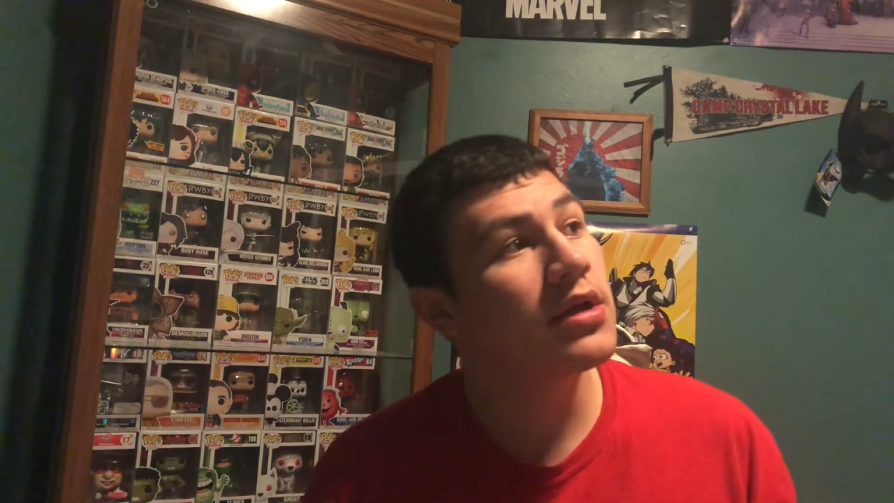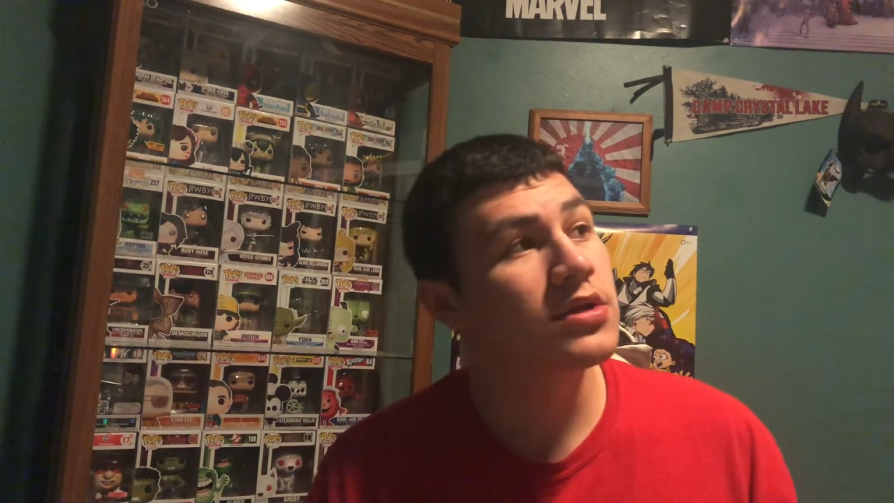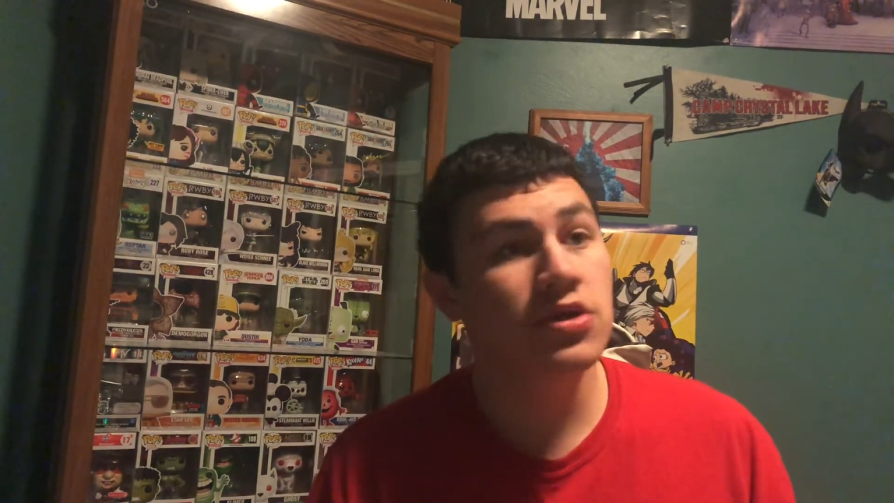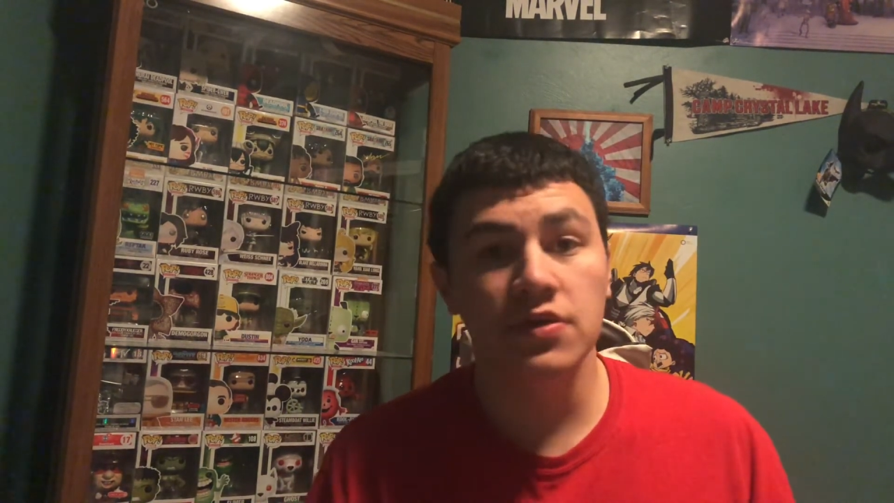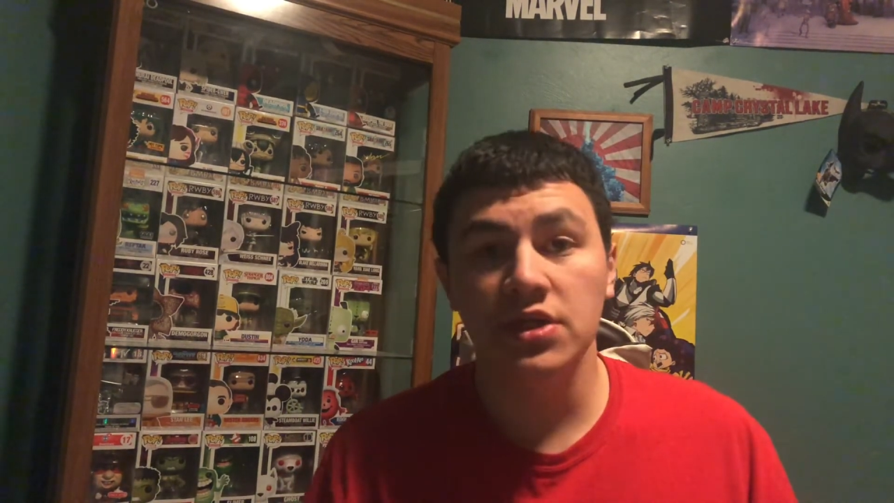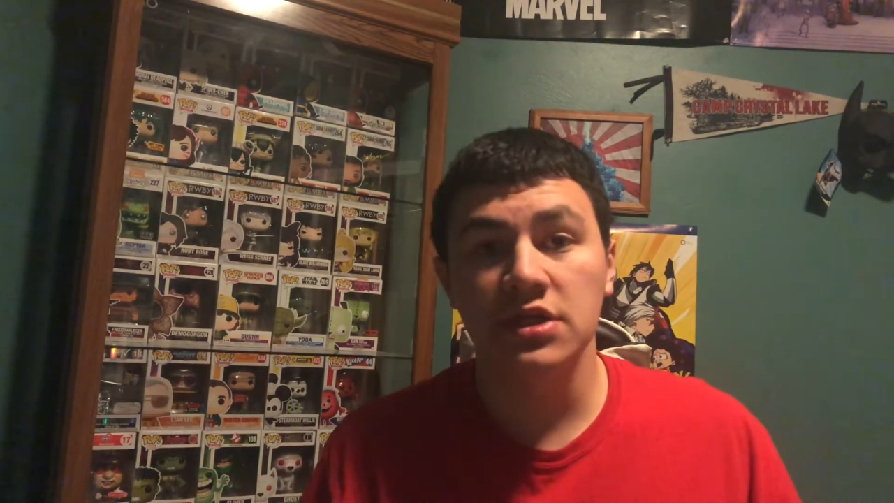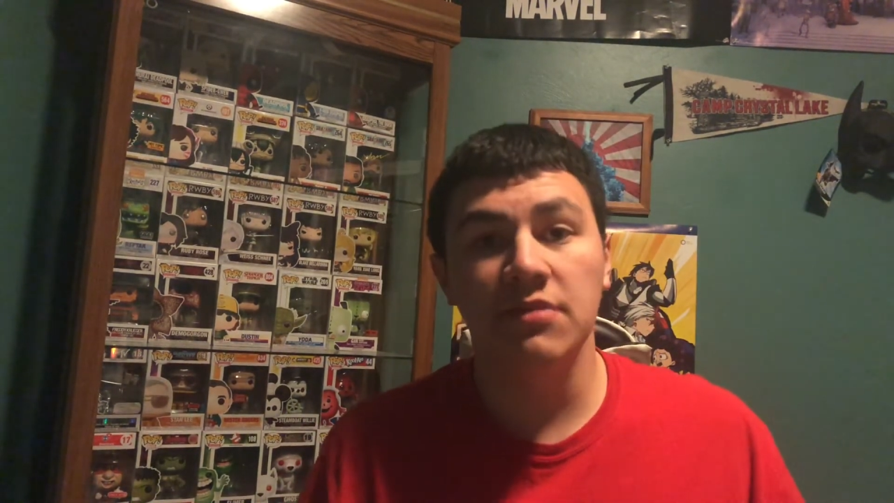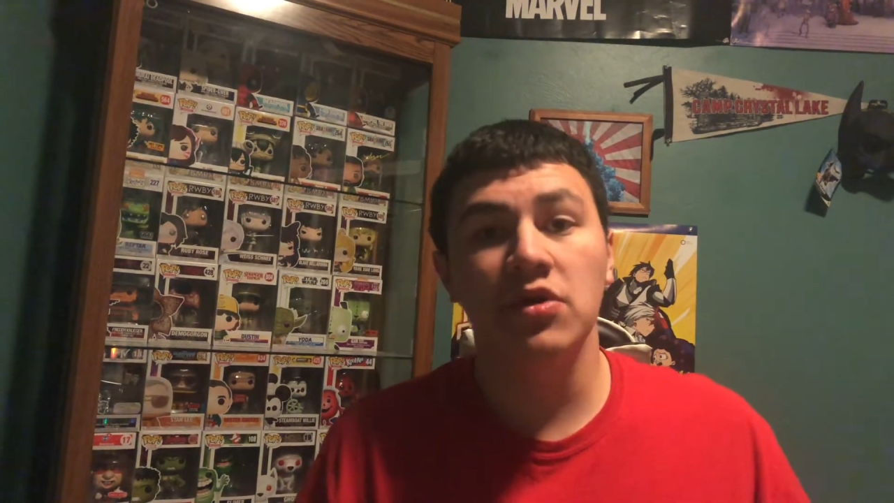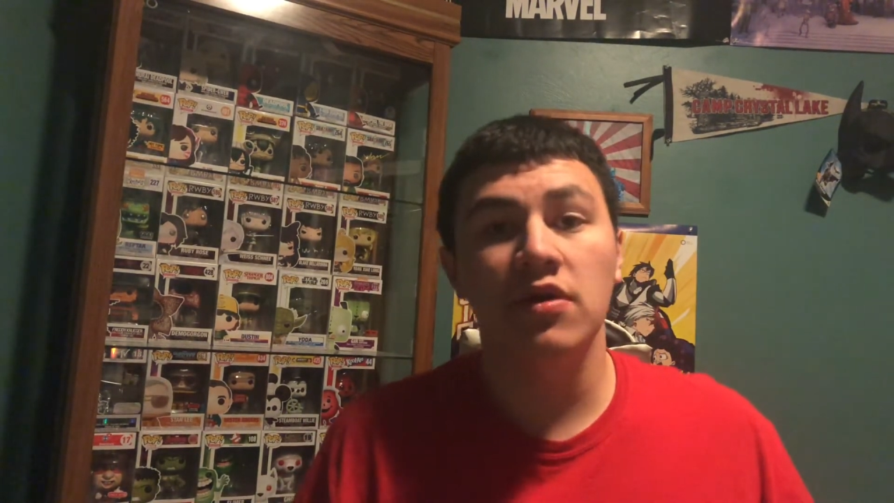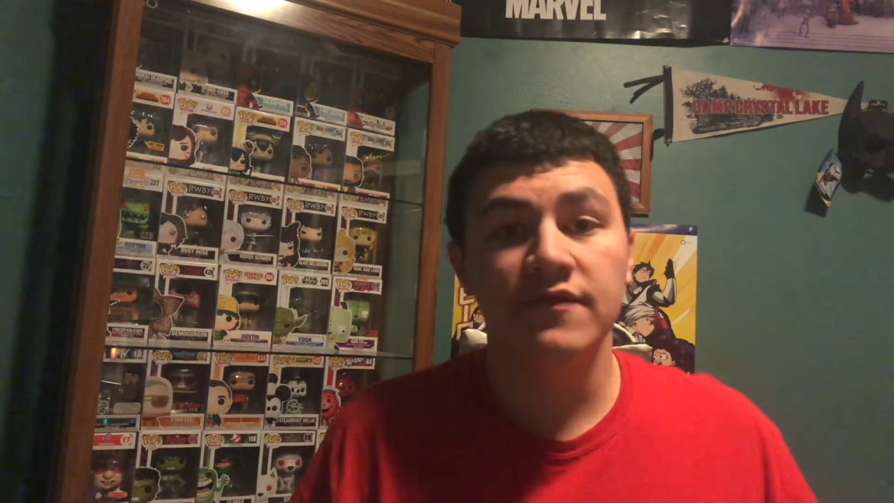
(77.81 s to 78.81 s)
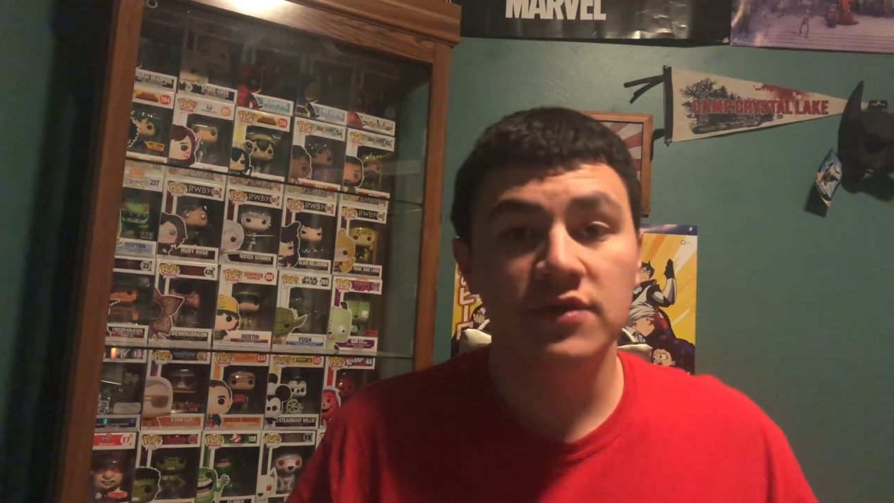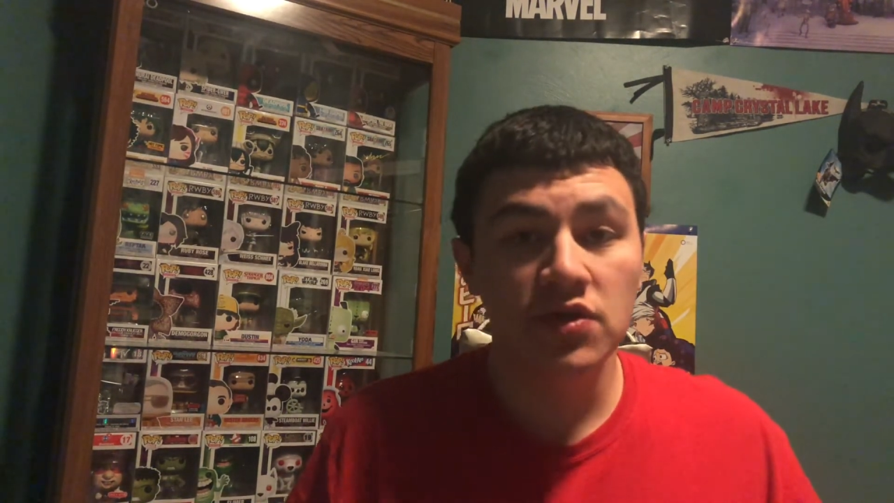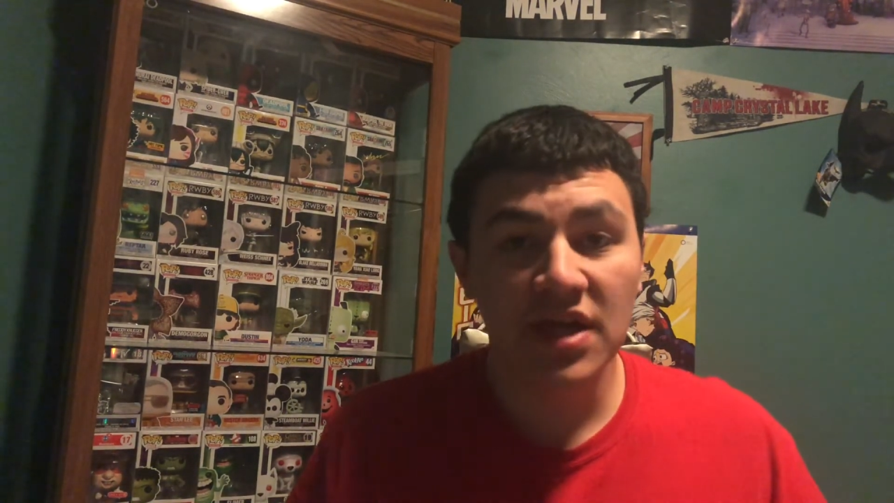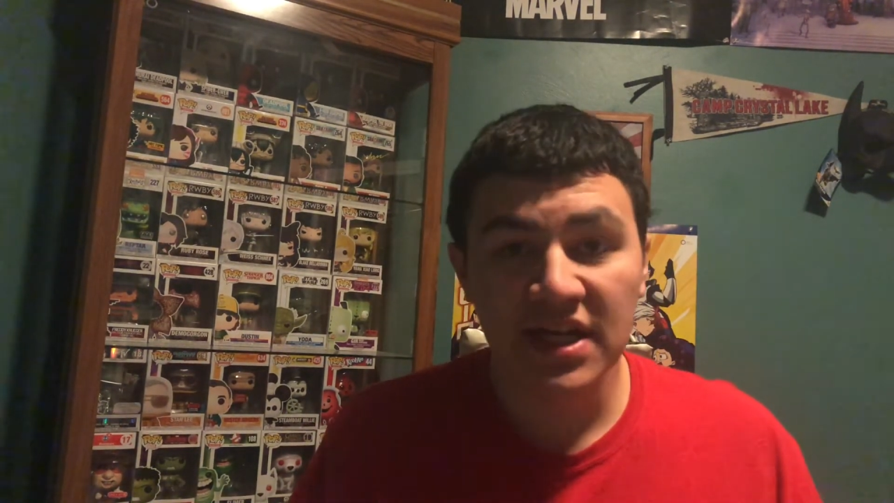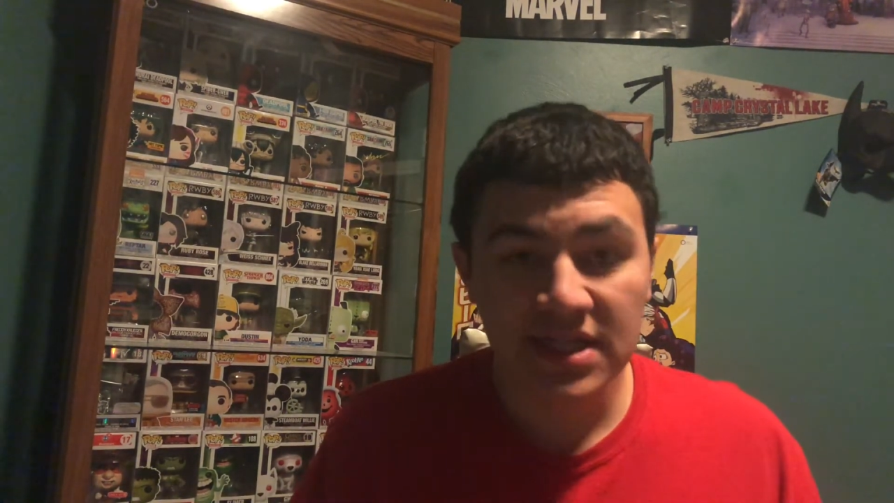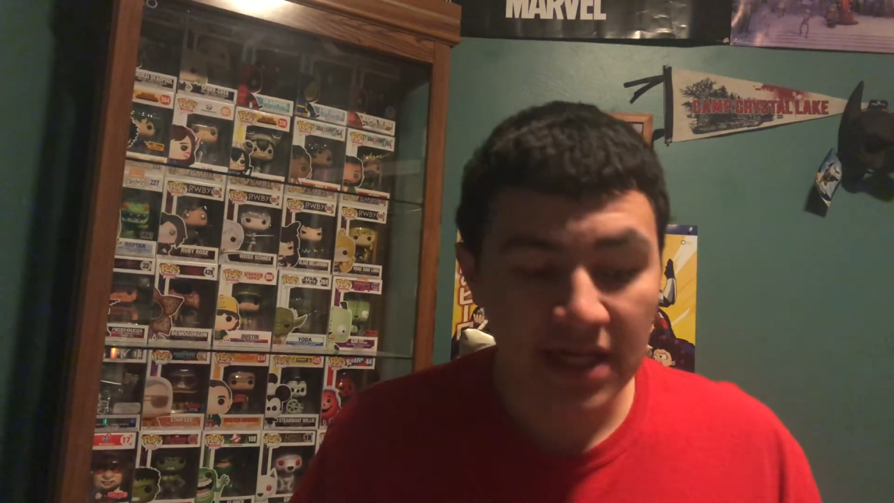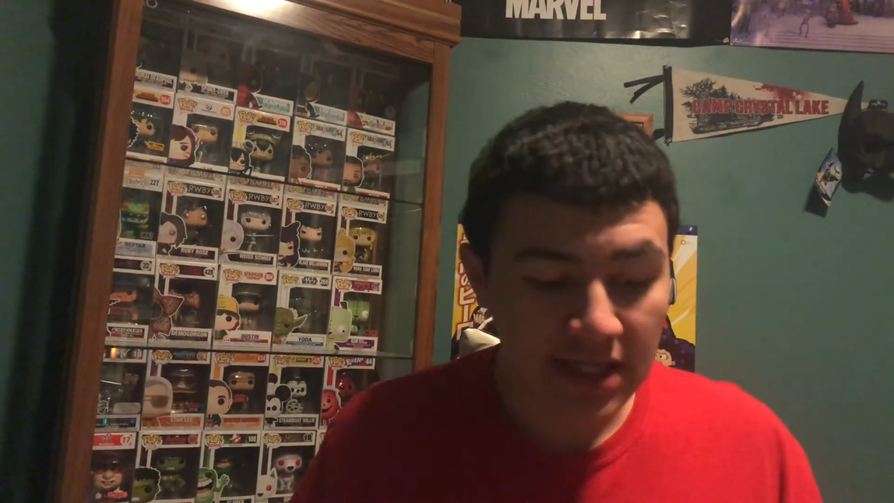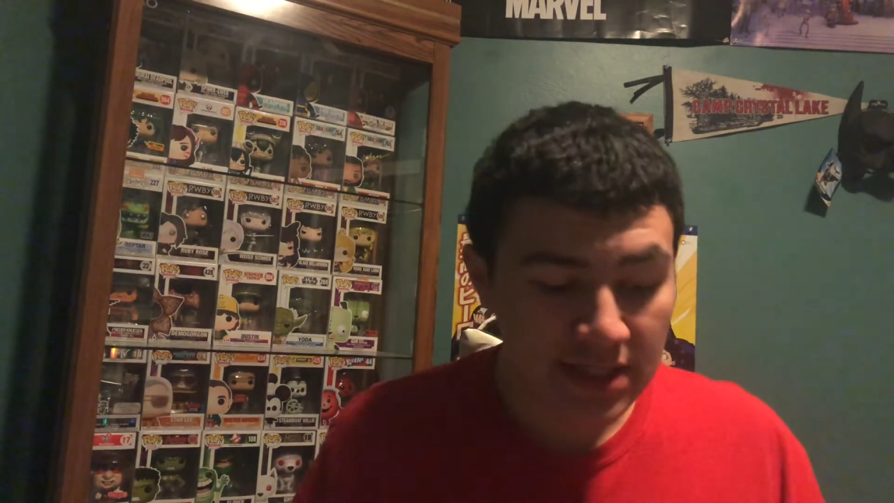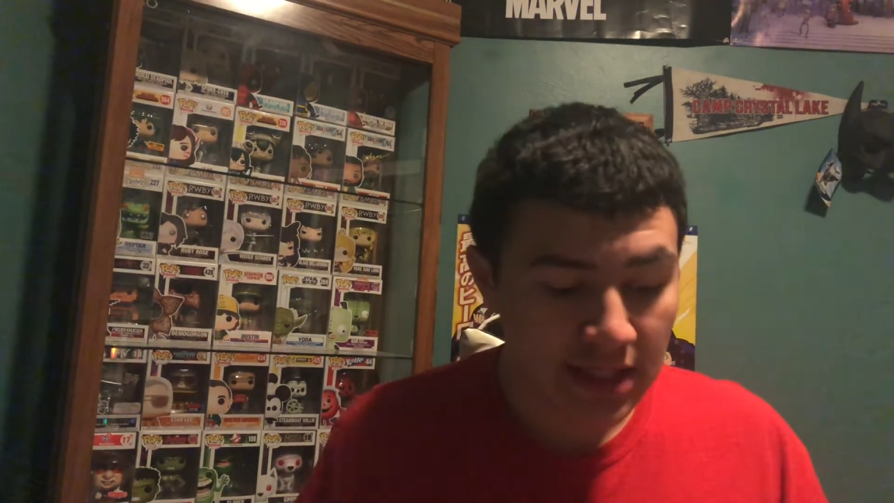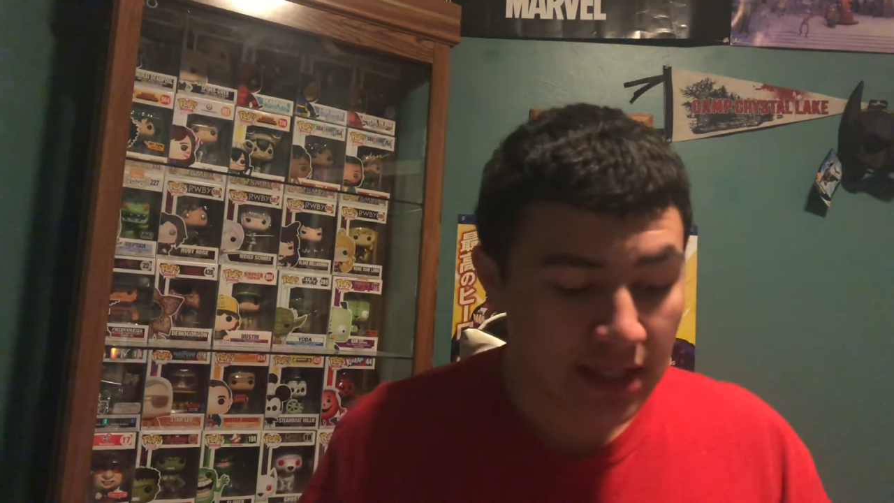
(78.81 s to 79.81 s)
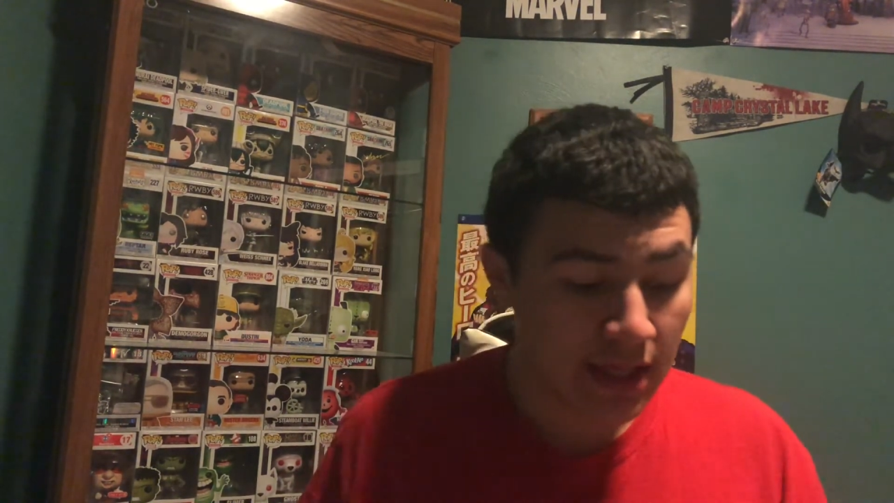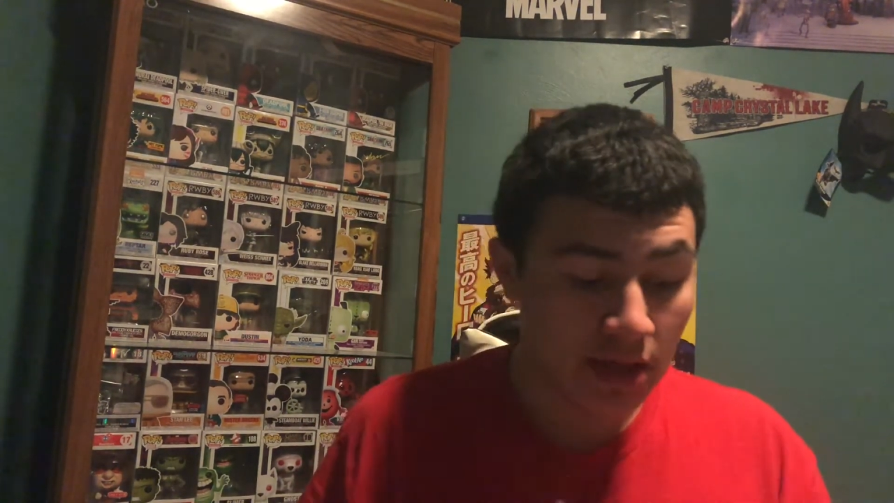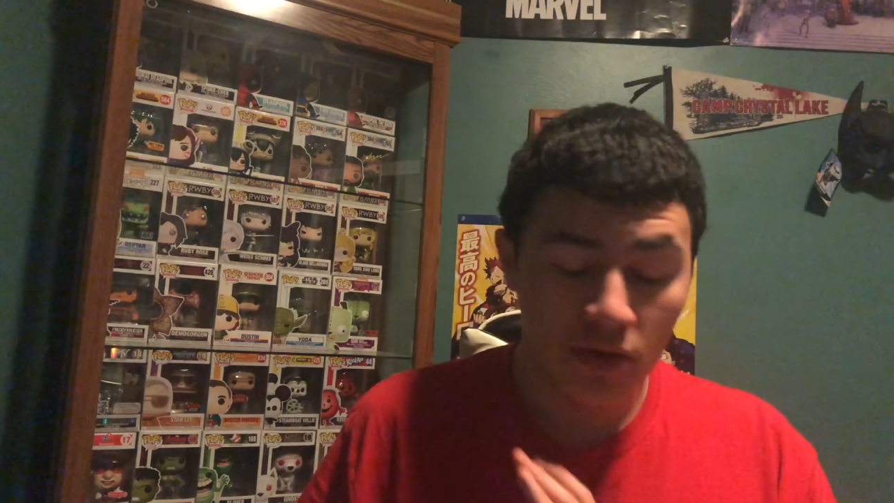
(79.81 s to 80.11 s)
during the summer of 2019.